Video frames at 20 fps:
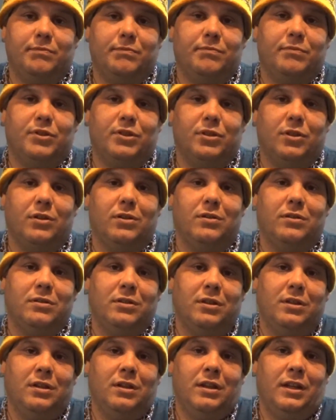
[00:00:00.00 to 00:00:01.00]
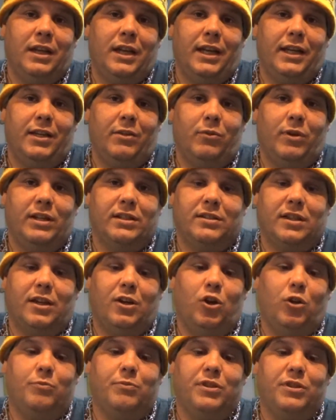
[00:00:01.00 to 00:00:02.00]
So anyways, I
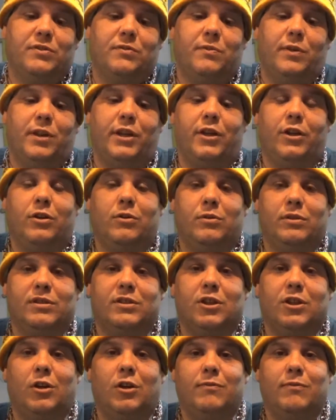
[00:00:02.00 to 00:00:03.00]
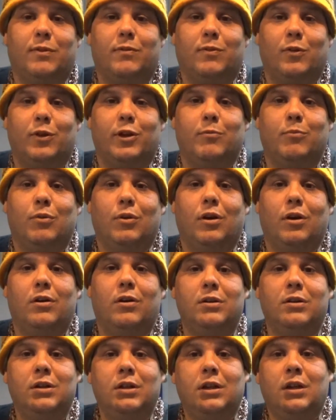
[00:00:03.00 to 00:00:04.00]
hope this video was helpful for you,
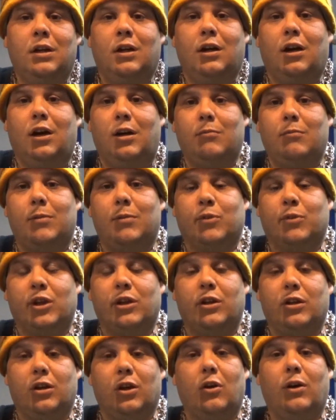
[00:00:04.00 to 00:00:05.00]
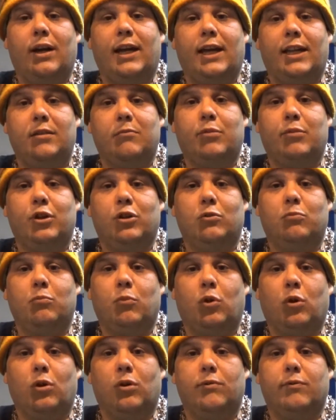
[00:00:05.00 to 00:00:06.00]
bro. I'm gonna go ahead and build
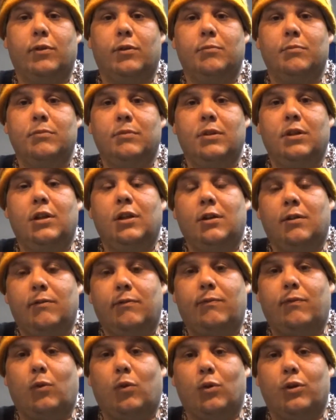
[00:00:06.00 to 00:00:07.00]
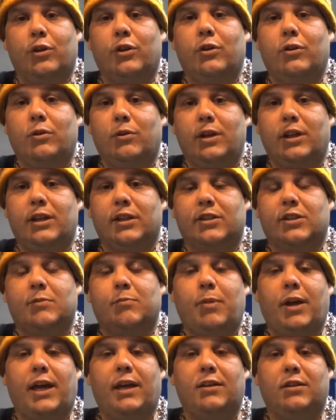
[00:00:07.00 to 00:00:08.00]
more of them for you and
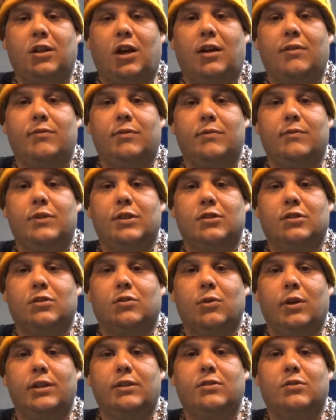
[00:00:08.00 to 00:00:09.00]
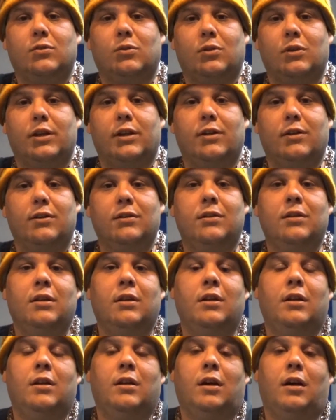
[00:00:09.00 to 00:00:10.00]
expand off of this great sword here.
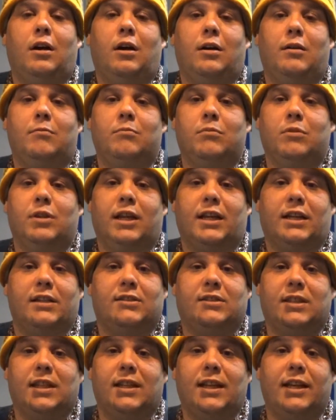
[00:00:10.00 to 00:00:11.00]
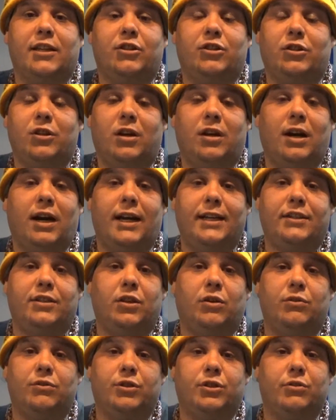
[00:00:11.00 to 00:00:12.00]
Like I said, I
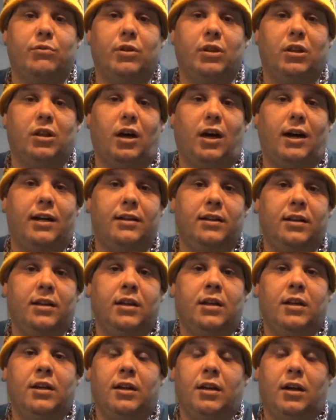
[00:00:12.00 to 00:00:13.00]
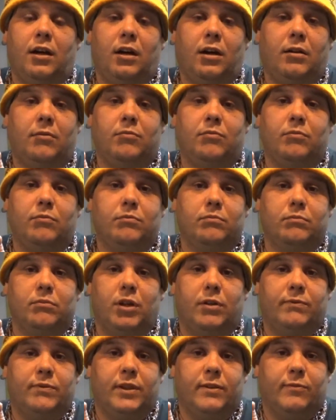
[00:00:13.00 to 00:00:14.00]
don't do a lot
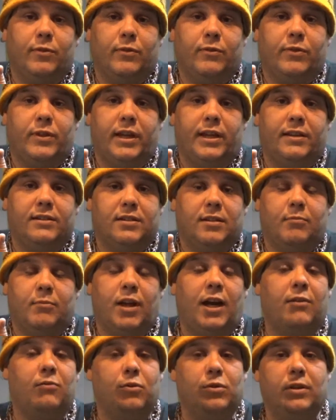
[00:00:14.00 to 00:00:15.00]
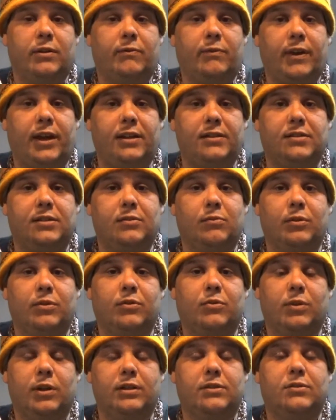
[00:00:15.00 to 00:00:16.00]
of different things. I'm not really fancy
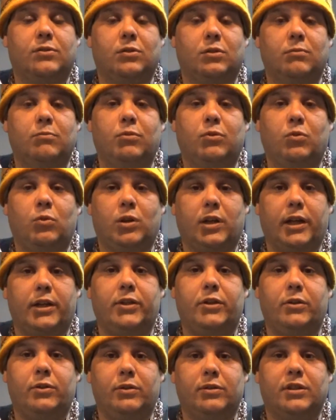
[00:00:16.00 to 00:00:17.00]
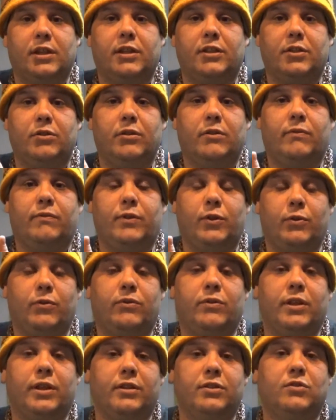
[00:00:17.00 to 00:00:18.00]
with great sword, but what I do is I do a few
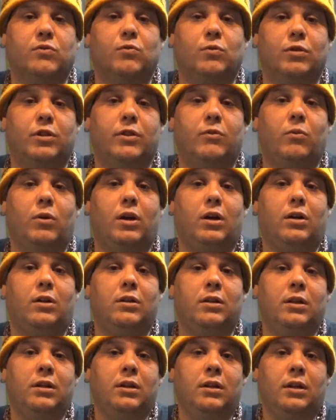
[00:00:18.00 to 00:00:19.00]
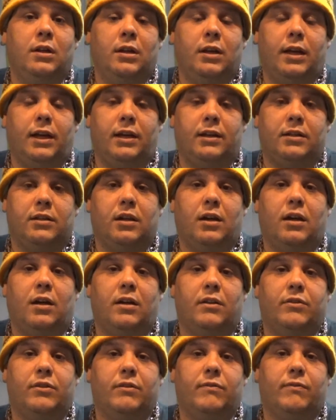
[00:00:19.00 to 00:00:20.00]
things really well, and
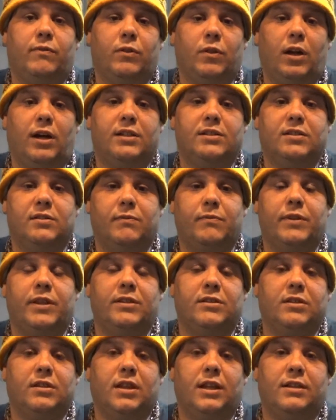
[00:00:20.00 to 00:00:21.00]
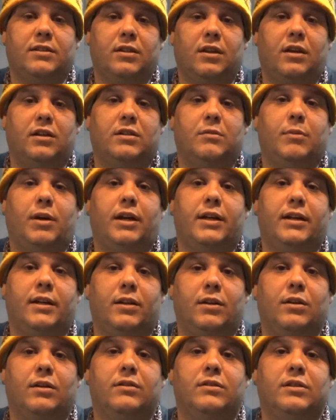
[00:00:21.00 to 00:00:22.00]
the philosophies that I talked about
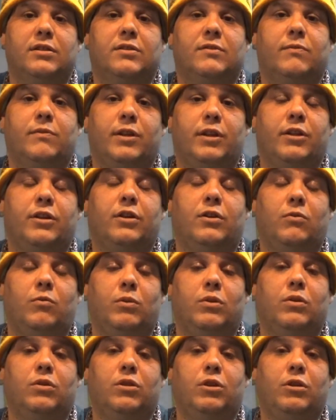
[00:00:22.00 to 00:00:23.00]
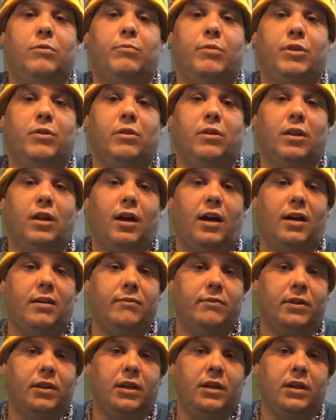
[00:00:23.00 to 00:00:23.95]
here in this video will keep you alive,